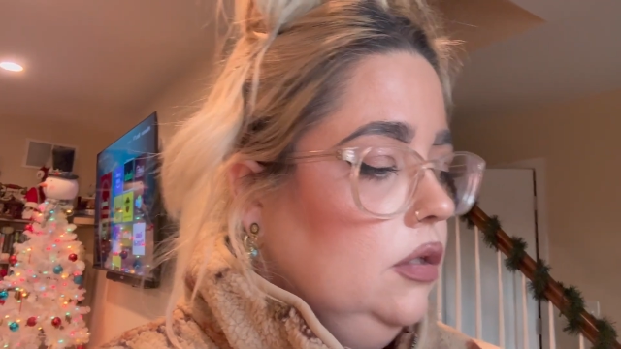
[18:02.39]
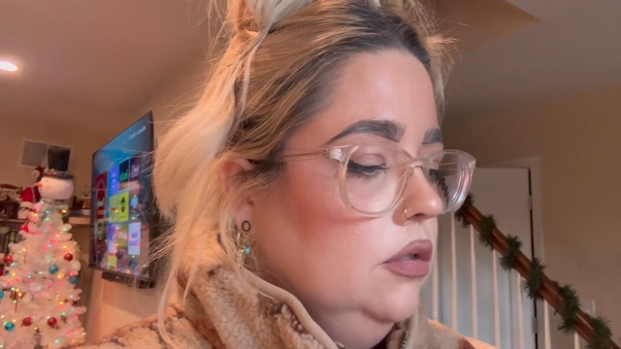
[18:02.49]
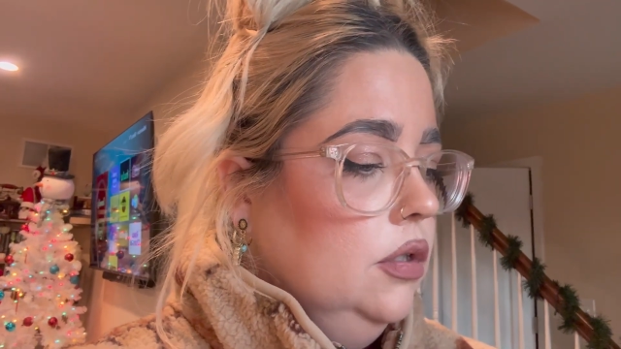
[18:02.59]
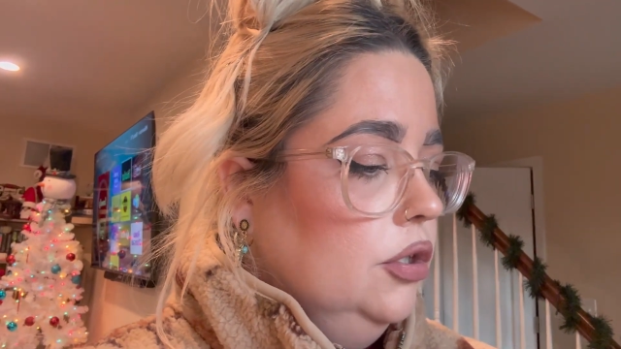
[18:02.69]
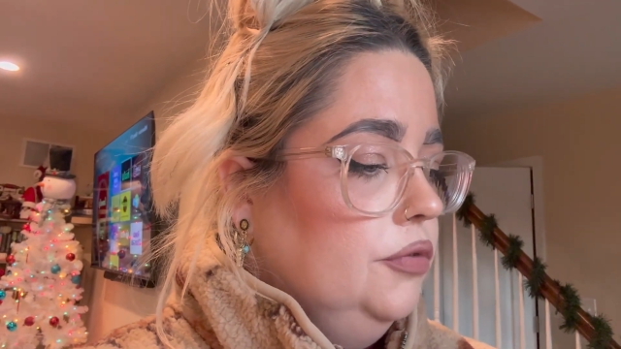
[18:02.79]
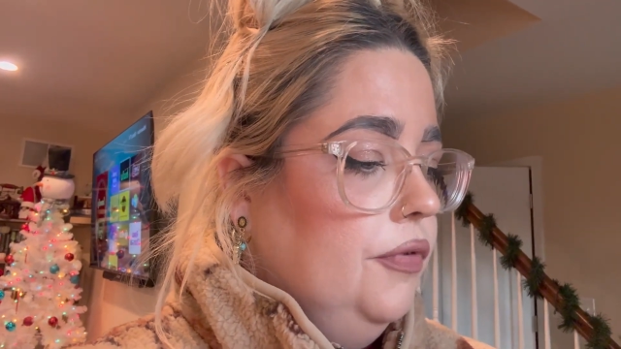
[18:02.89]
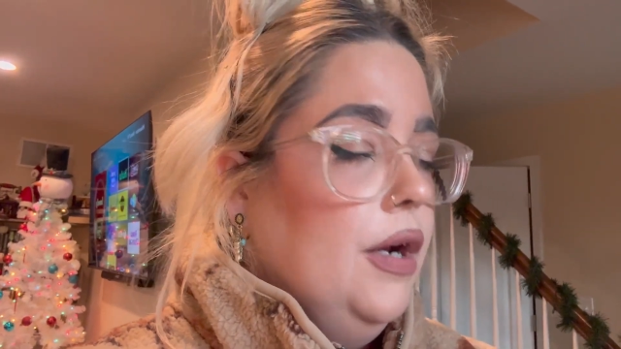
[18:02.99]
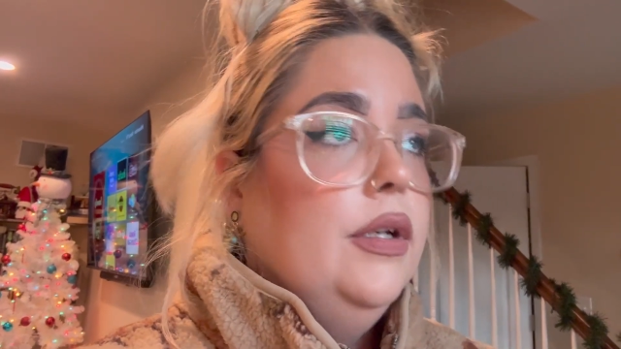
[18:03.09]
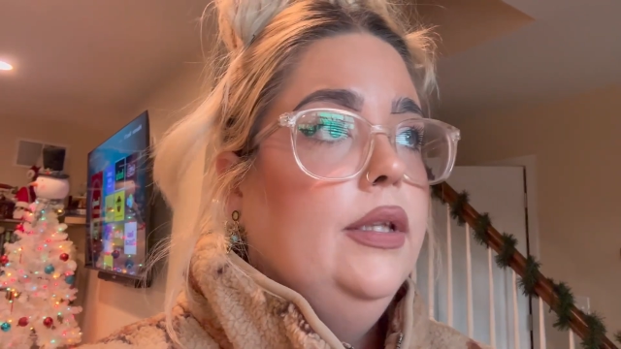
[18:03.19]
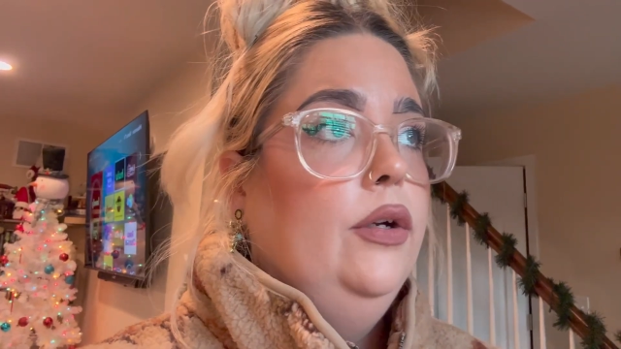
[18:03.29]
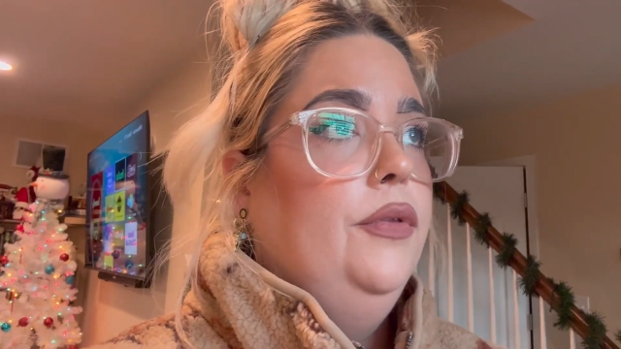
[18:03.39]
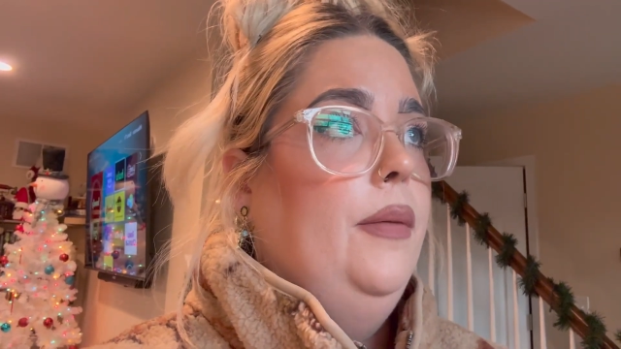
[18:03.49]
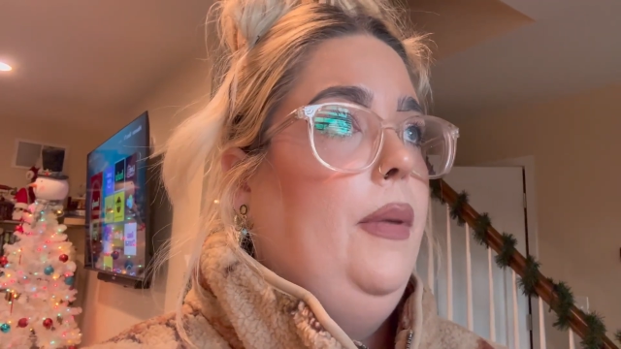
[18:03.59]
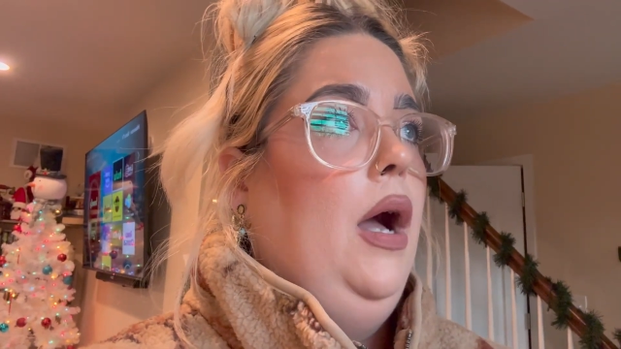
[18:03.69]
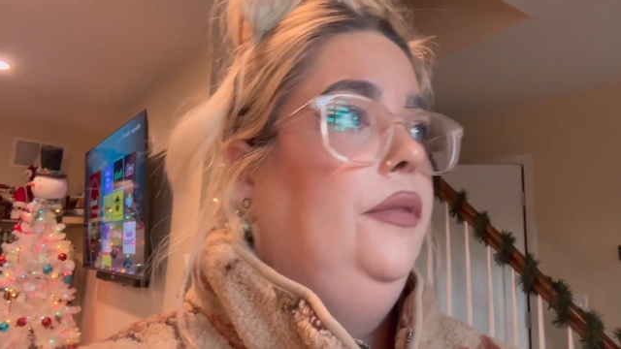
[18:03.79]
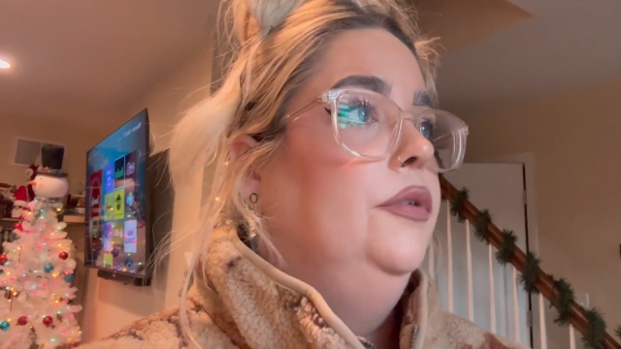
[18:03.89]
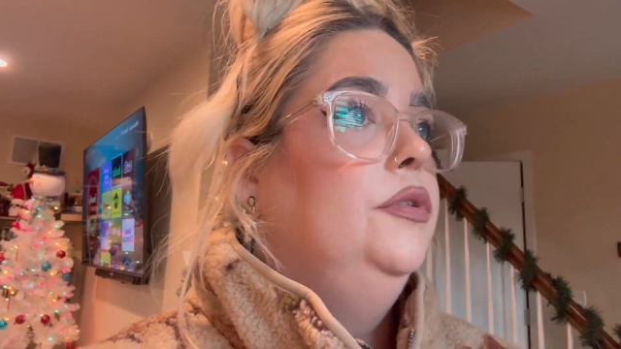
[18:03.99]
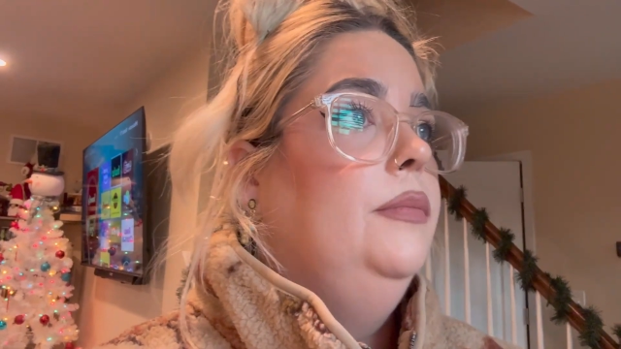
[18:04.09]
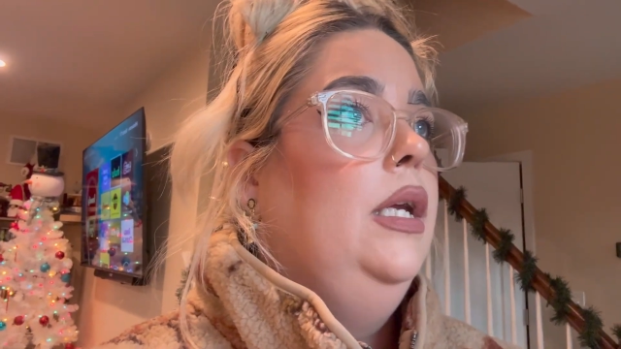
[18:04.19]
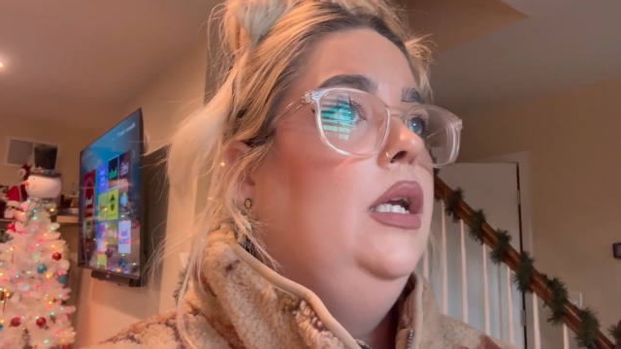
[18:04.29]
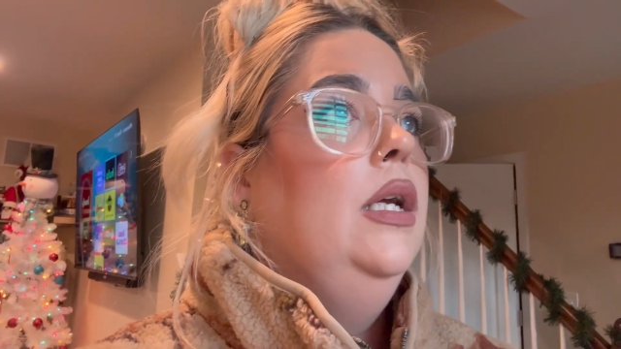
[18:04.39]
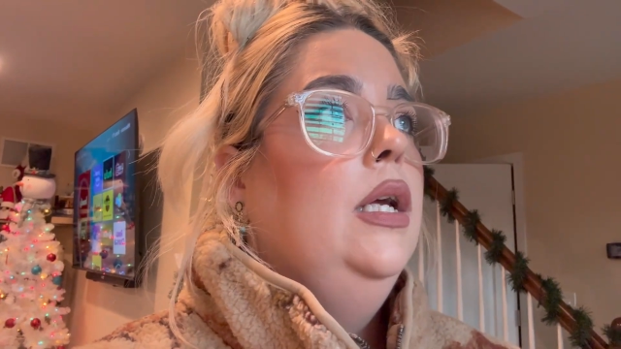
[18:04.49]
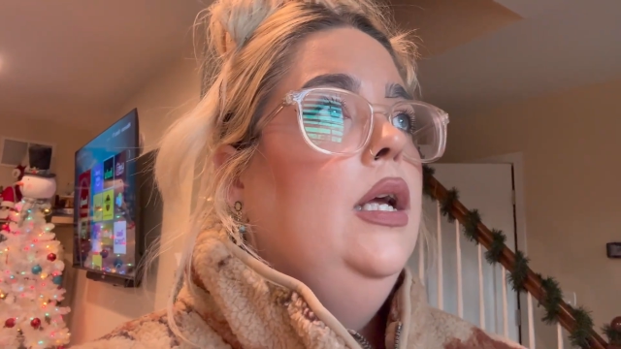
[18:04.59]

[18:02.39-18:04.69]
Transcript: There's very little that bothers me.